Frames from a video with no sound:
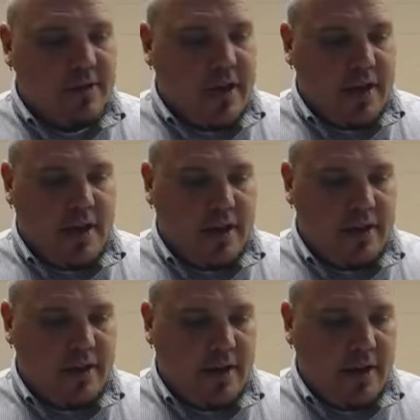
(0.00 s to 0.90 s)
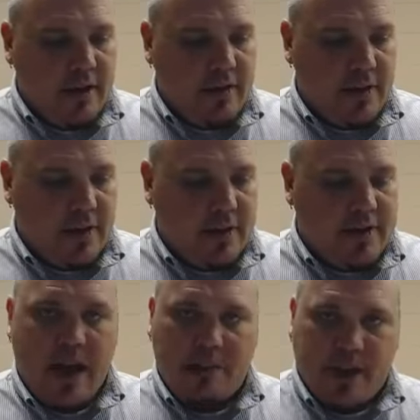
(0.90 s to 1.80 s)
and they had the
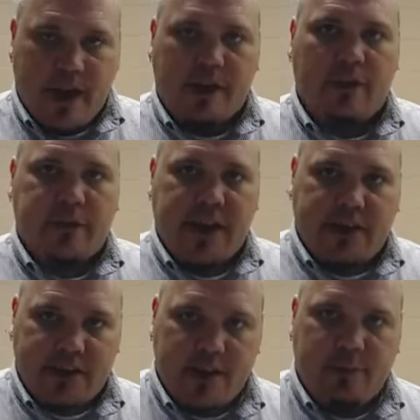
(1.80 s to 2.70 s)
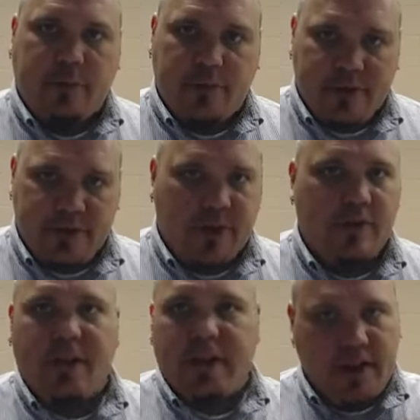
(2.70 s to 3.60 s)
tabernacle, they had the temple,
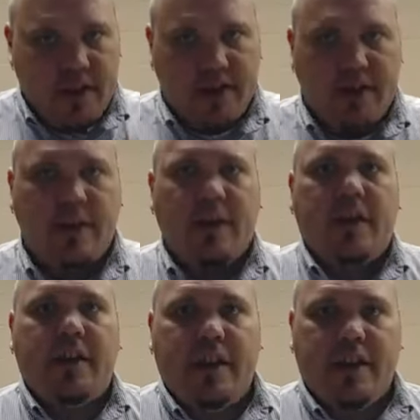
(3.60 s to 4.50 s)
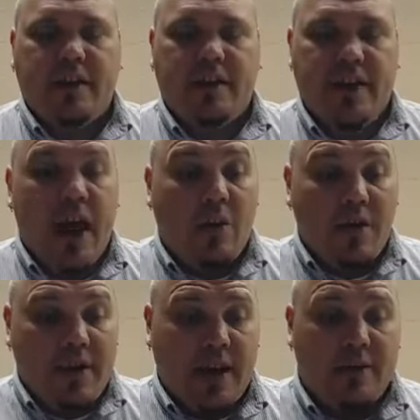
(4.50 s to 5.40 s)
etc. And
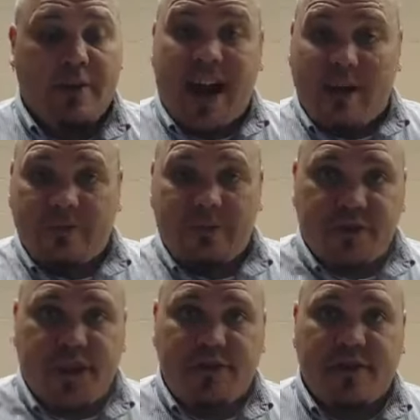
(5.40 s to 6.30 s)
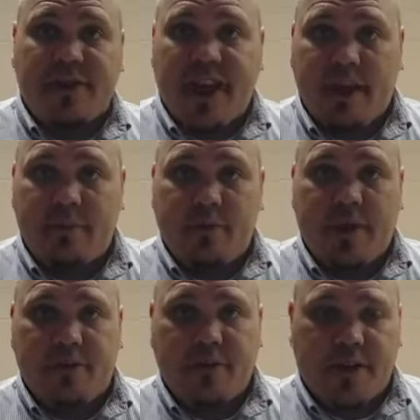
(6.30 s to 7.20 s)
nowadays, after Jesus came and
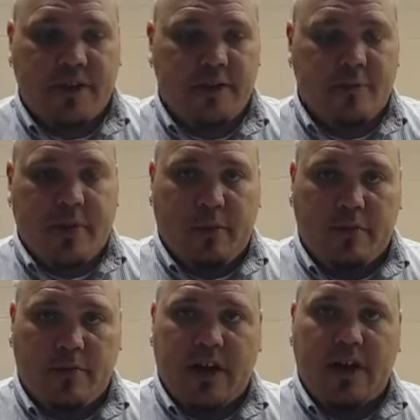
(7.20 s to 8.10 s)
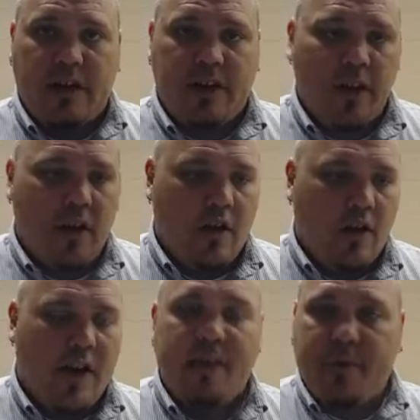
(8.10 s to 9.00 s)
resurrected, the people of God
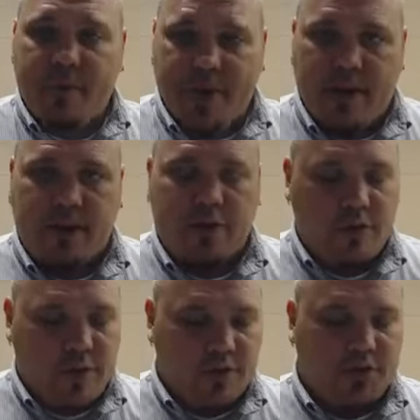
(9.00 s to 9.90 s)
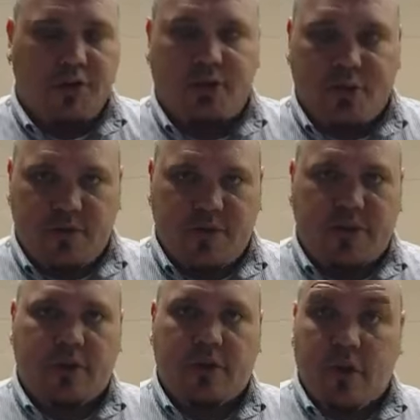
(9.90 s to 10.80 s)
are everybody, including Jews and
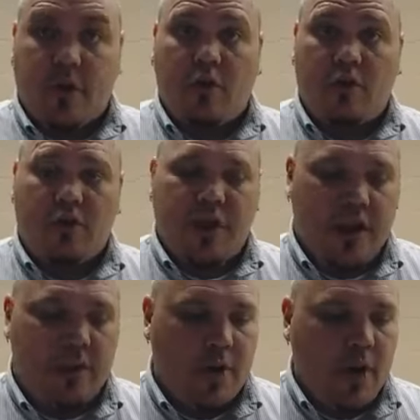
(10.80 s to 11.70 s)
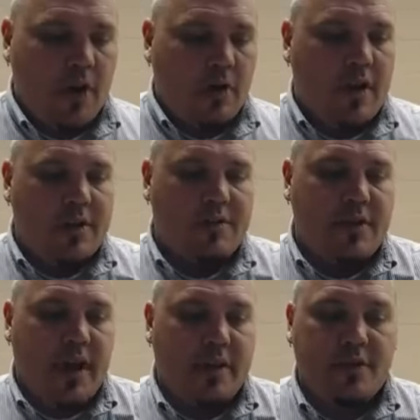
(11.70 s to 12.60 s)
Gentiles, all who name Christ
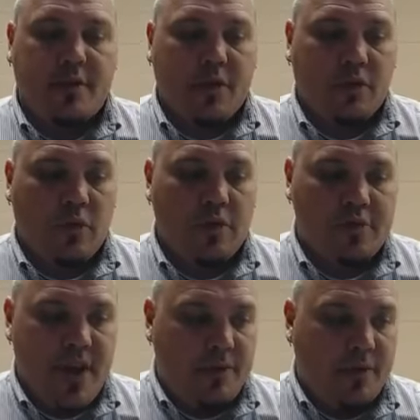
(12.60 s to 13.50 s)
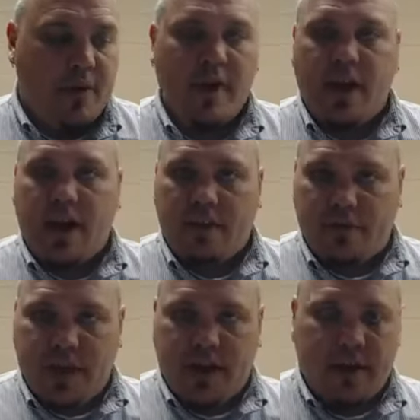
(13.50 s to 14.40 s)
as their Lord and Savior,
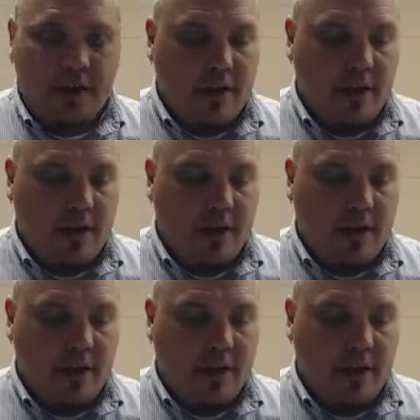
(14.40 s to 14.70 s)
and they,